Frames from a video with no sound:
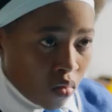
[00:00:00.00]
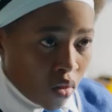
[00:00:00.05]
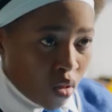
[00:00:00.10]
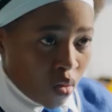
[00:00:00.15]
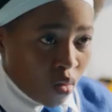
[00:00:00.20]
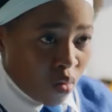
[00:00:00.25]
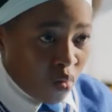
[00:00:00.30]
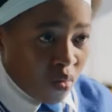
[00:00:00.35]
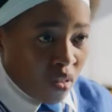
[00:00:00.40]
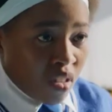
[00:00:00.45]

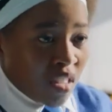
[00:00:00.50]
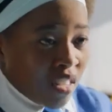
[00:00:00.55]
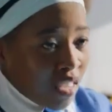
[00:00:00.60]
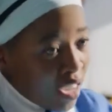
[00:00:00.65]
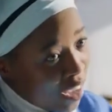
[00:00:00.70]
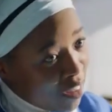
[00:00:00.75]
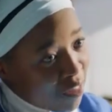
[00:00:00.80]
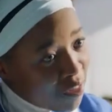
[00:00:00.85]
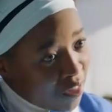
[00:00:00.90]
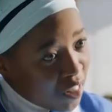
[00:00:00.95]
So um,
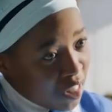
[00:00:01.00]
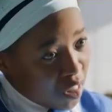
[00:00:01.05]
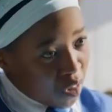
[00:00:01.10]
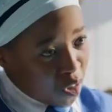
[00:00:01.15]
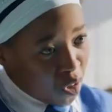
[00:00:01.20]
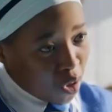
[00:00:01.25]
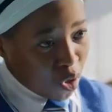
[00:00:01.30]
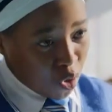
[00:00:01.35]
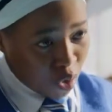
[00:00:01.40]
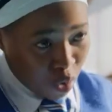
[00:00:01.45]
I feel
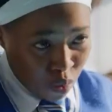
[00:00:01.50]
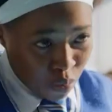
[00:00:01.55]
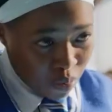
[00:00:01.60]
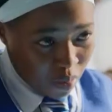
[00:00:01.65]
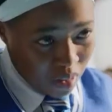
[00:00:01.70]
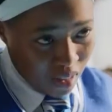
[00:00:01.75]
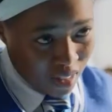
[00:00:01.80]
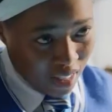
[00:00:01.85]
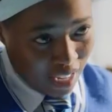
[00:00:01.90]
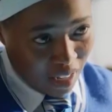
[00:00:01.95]
the
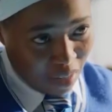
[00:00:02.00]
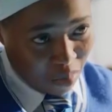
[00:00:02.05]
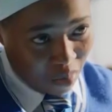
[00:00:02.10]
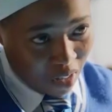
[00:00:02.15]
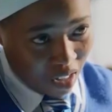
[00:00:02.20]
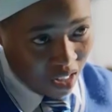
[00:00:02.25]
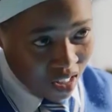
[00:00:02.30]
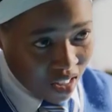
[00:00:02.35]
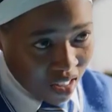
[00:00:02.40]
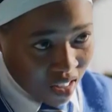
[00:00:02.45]
loop inside
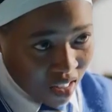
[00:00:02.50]
me.